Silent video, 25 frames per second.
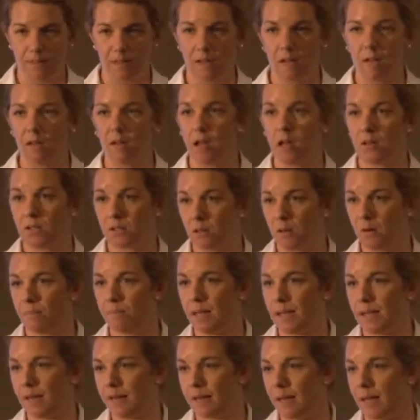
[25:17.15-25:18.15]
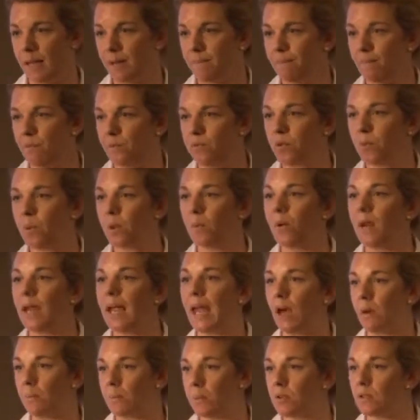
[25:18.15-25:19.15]
The lungs are a big thing. So we want to
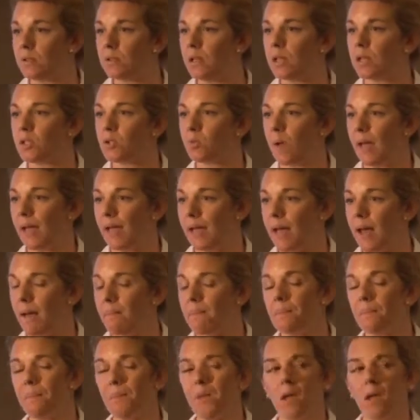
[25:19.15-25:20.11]
help those lungs wake up.